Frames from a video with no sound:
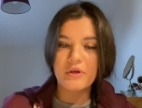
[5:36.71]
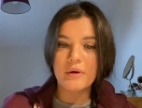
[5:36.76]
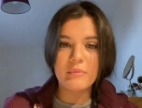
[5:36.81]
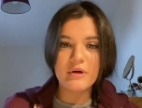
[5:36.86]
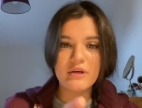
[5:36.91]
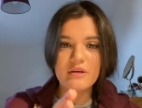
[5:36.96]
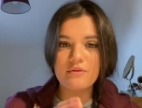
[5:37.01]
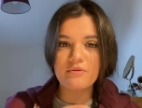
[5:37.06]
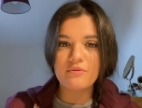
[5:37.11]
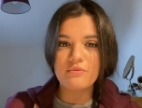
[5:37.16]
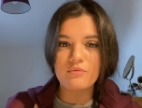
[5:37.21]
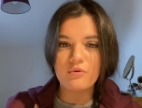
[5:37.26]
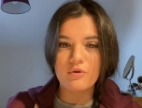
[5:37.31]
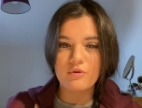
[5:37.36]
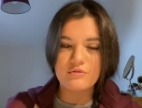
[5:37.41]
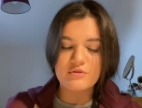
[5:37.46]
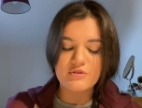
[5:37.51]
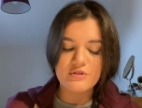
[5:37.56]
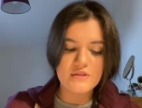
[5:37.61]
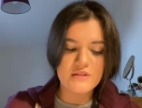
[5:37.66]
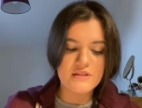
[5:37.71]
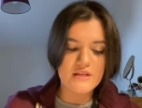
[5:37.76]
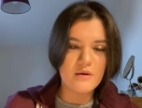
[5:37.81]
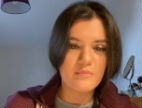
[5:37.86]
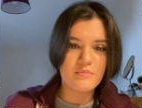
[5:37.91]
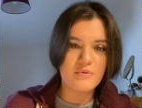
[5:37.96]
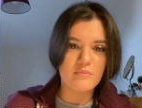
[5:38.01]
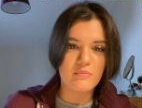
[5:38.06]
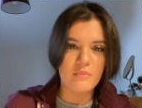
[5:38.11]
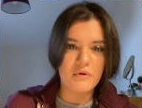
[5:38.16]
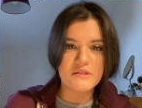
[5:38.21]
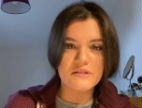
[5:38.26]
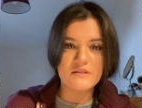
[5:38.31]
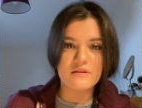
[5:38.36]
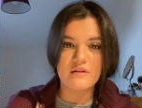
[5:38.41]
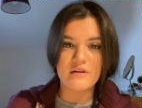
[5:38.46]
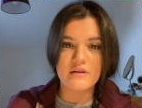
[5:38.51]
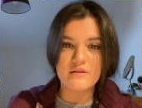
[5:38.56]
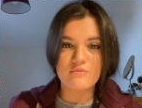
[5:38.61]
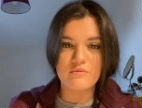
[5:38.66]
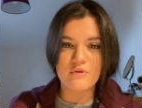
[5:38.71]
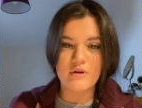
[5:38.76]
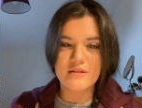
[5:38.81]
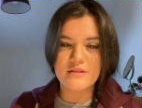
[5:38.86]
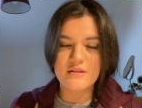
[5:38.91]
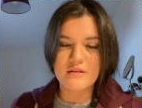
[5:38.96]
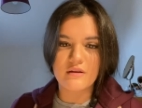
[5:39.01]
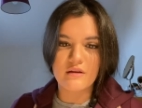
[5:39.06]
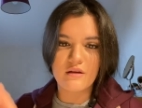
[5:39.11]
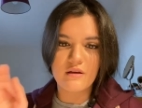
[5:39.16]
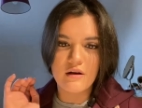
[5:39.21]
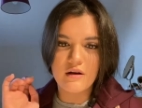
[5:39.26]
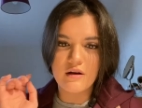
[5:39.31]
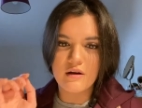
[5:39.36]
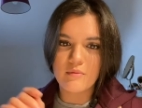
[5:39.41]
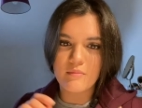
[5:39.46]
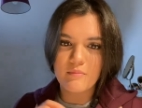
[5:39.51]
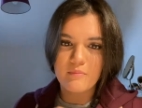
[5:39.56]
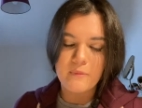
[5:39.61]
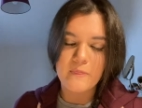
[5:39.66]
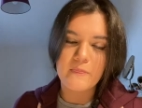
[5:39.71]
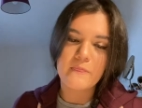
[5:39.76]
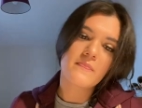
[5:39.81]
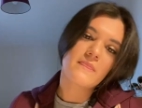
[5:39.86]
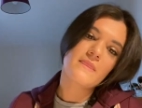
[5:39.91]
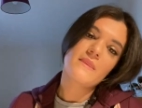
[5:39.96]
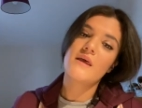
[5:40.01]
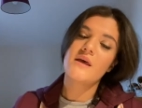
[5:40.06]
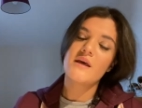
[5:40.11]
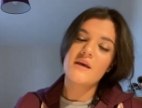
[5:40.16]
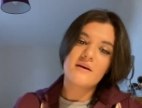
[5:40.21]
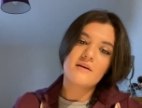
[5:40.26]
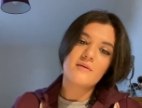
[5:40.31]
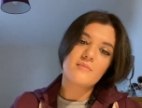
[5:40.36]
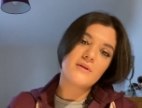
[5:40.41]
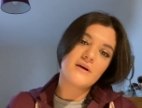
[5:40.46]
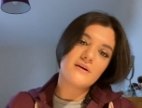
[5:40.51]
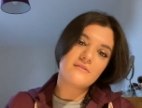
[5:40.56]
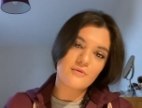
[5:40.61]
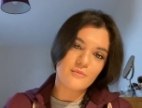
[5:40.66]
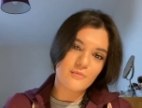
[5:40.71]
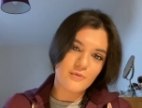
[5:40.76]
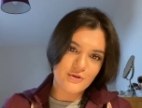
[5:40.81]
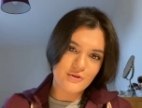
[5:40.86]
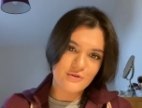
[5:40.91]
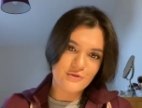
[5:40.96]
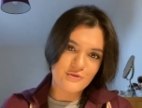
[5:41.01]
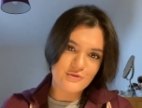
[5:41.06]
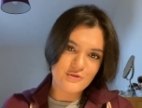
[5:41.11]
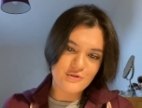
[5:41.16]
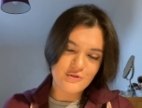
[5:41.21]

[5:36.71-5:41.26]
I might get it wrong. Just type in masterclass writing platform on YouTube.